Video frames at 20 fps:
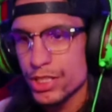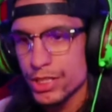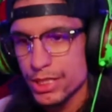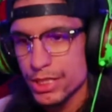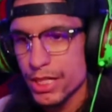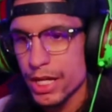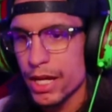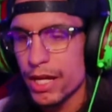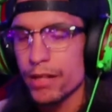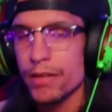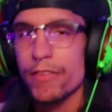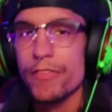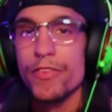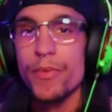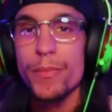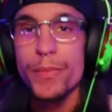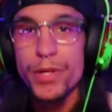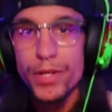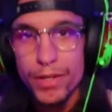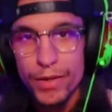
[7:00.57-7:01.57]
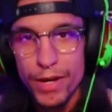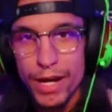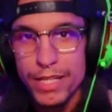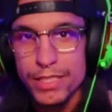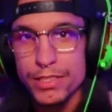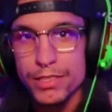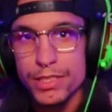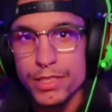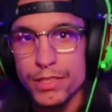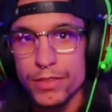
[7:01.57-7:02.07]
yet. Familiarize
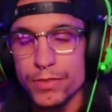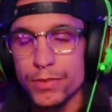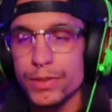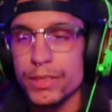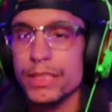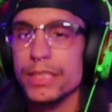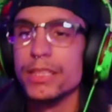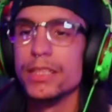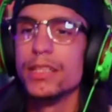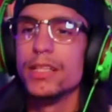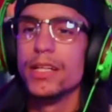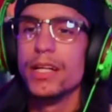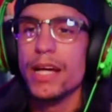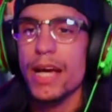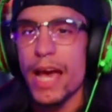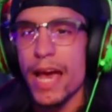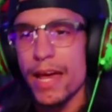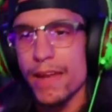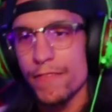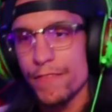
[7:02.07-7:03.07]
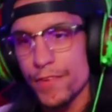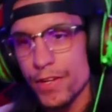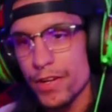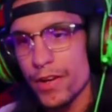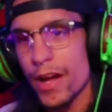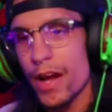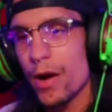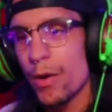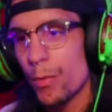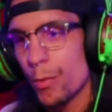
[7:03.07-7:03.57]
yourself with it and figure
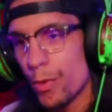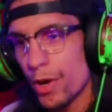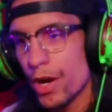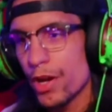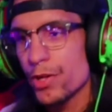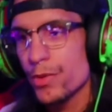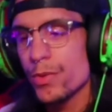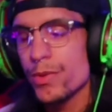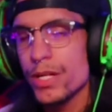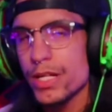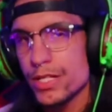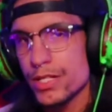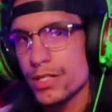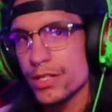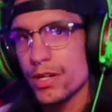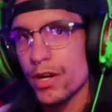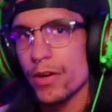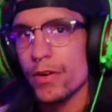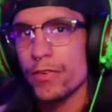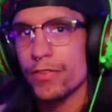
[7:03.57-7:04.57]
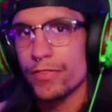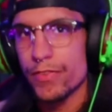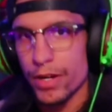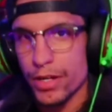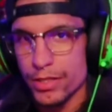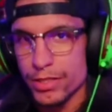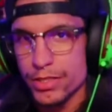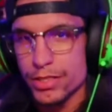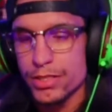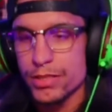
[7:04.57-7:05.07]
out where you need to go
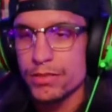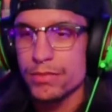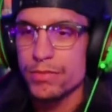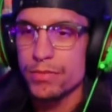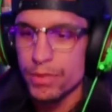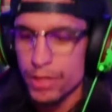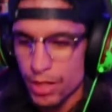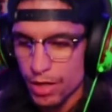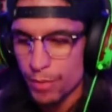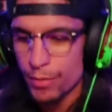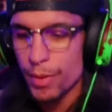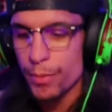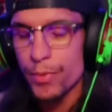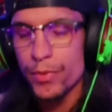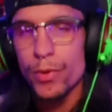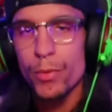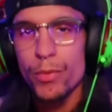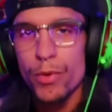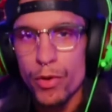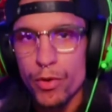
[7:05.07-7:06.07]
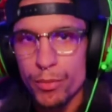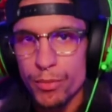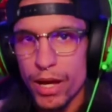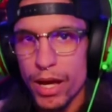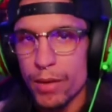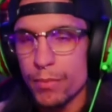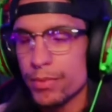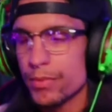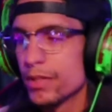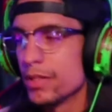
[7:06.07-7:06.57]
first. Come up with a
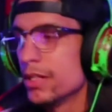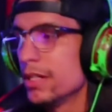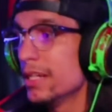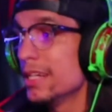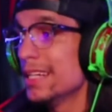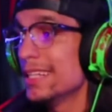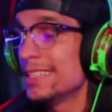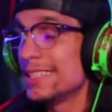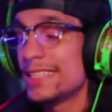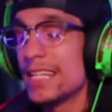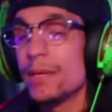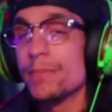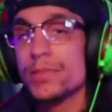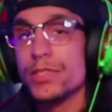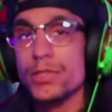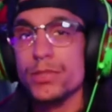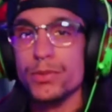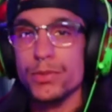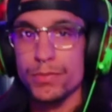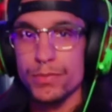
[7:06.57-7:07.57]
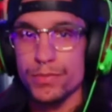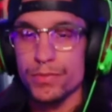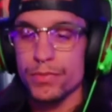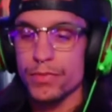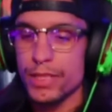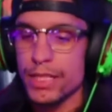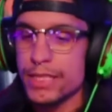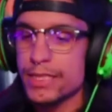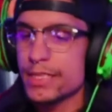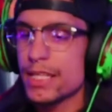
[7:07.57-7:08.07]
roadmap. Step two,
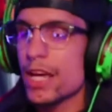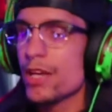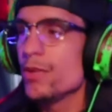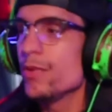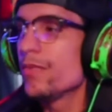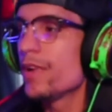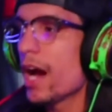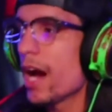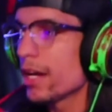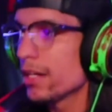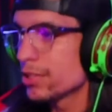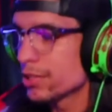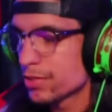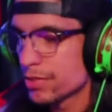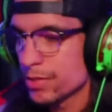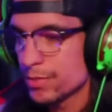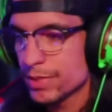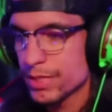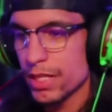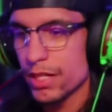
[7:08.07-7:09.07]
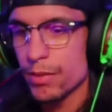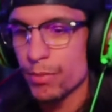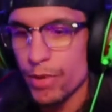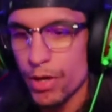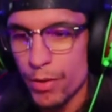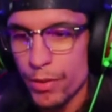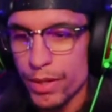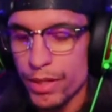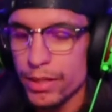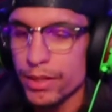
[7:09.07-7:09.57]
let's say you've got your stream setup
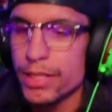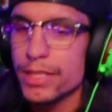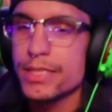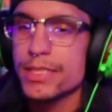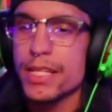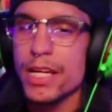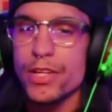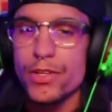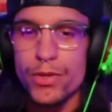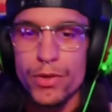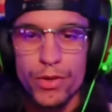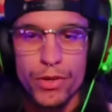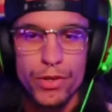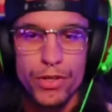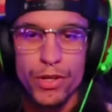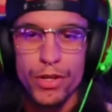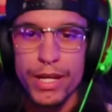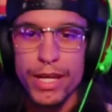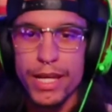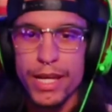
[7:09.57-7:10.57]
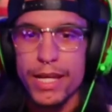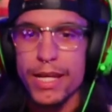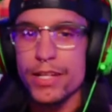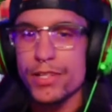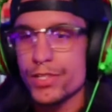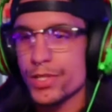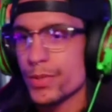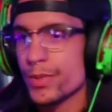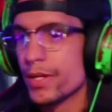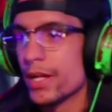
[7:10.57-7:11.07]
going. Let's say you're getting
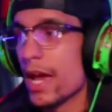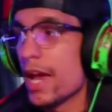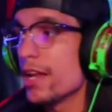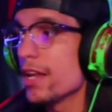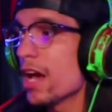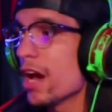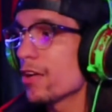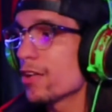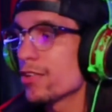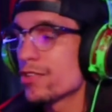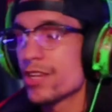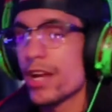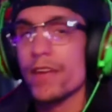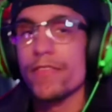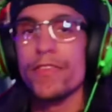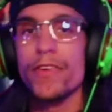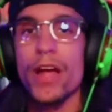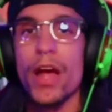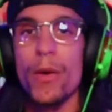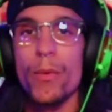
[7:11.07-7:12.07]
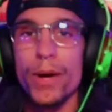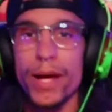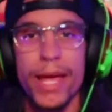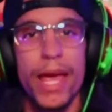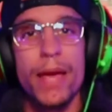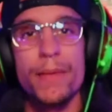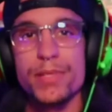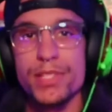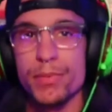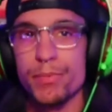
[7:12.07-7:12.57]
into it and now you're trying to figure out what
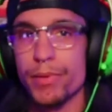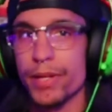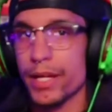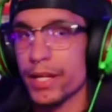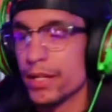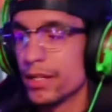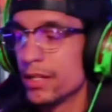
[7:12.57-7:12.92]
games to play.